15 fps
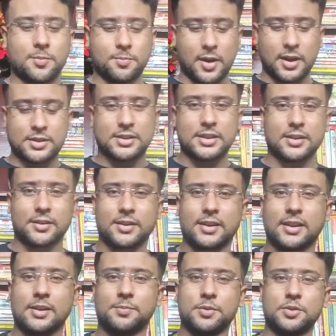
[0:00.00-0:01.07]
R. Martin. Okay,
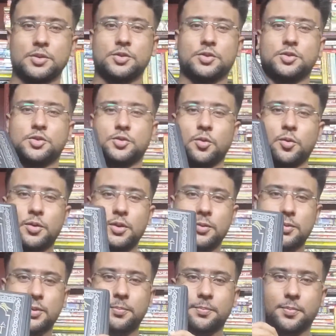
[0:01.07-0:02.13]
let me just show
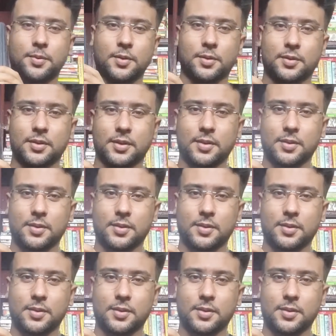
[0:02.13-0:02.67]
you the book.